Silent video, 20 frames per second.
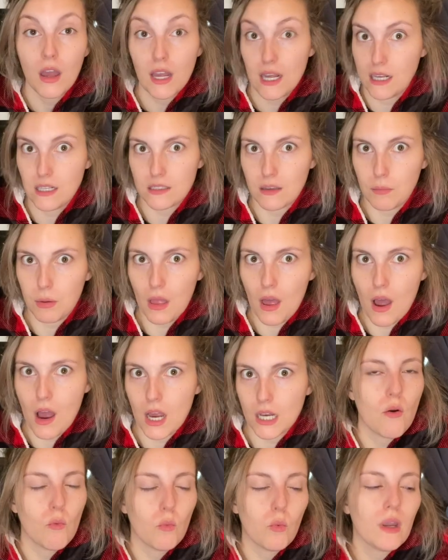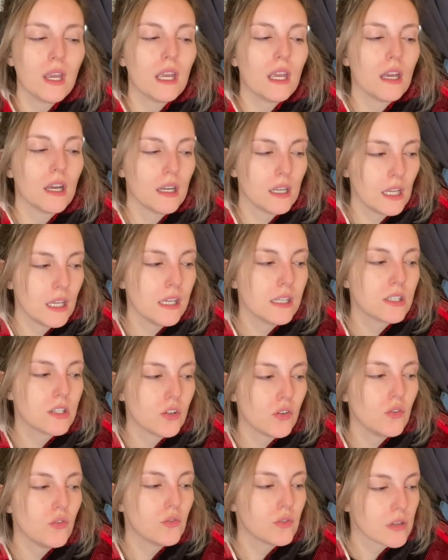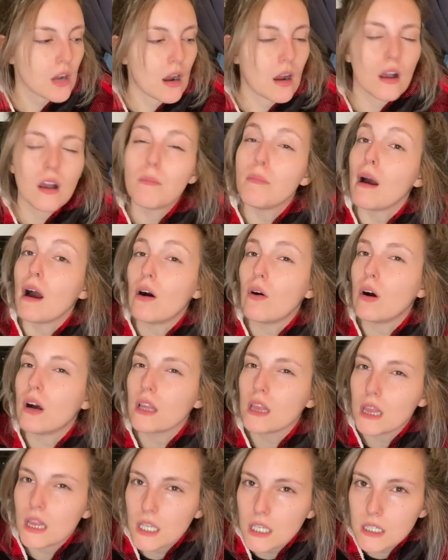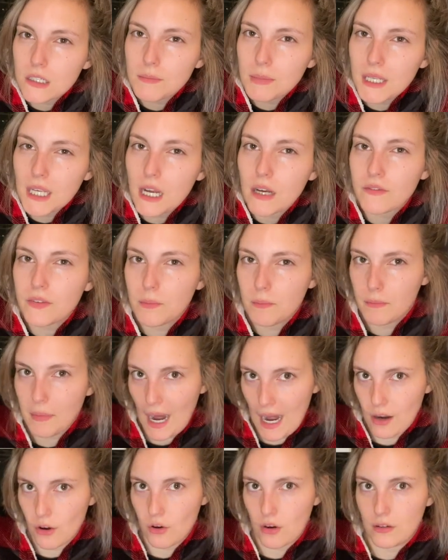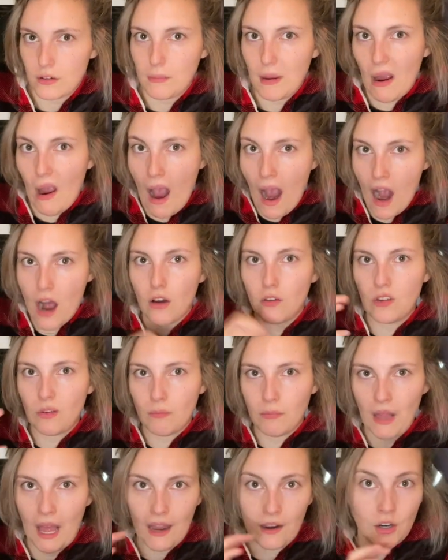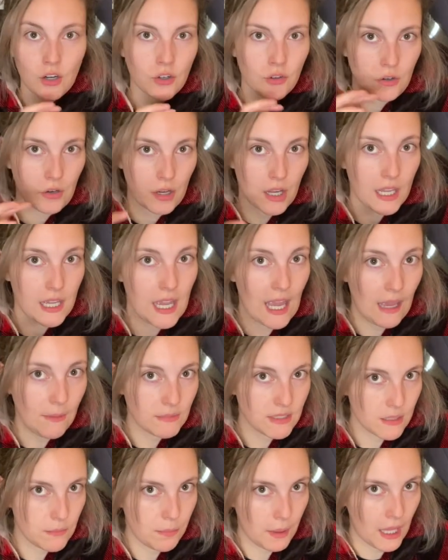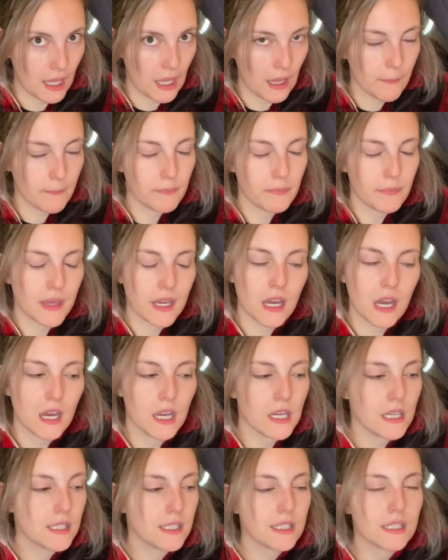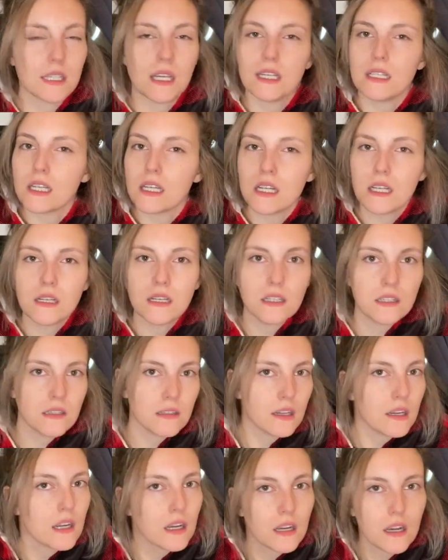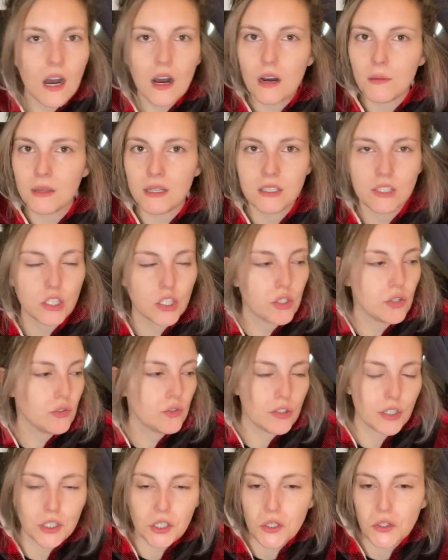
it's a plot, we need to talk about a little bit of the background about how The Black Crook came to be, because it didn't come into, you know,